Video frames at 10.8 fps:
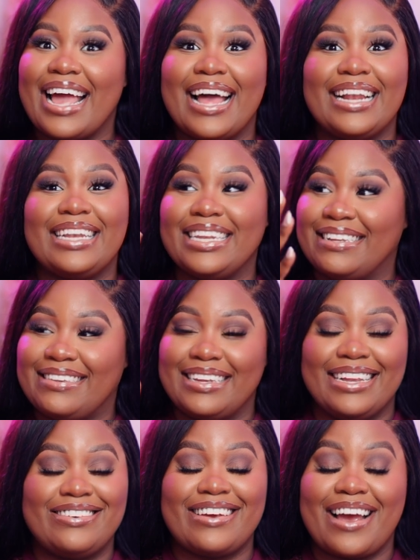And
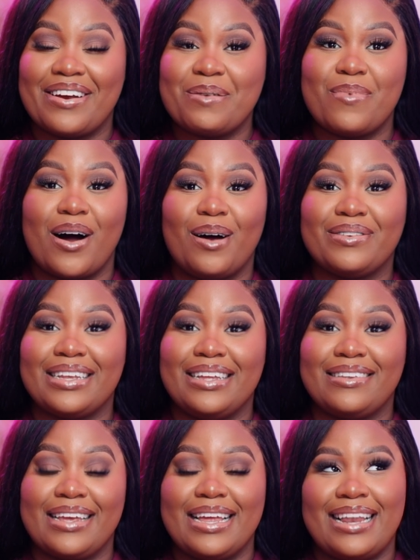listen, Cherry Bombs
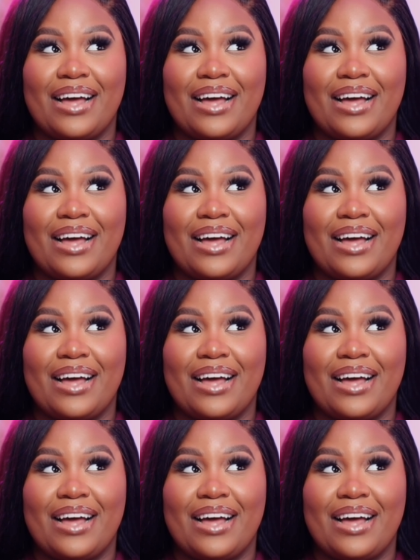is it.